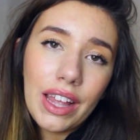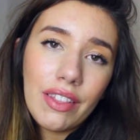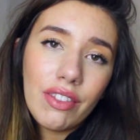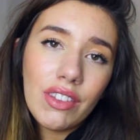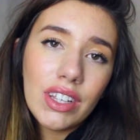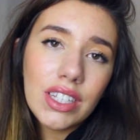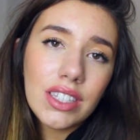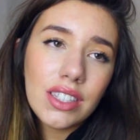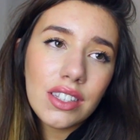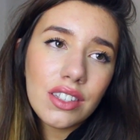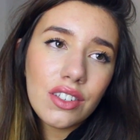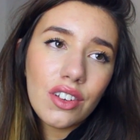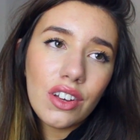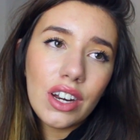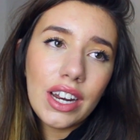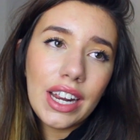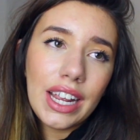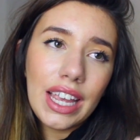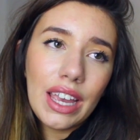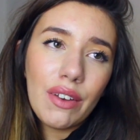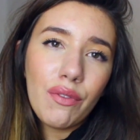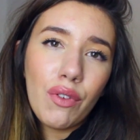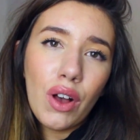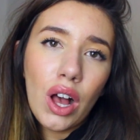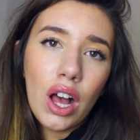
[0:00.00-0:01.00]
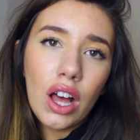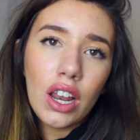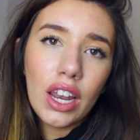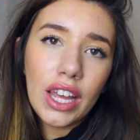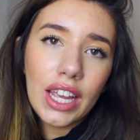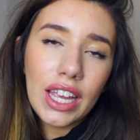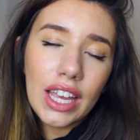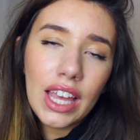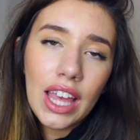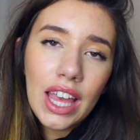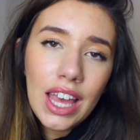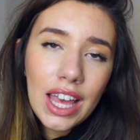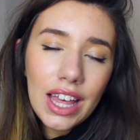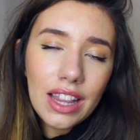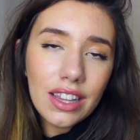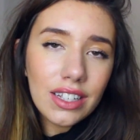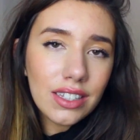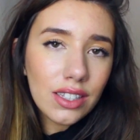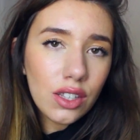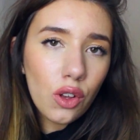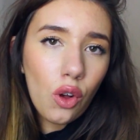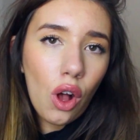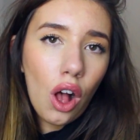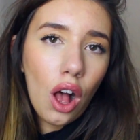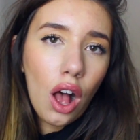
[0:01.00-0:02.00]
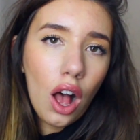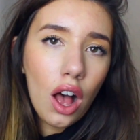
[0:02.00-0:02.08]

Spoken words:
And this is going to give her like this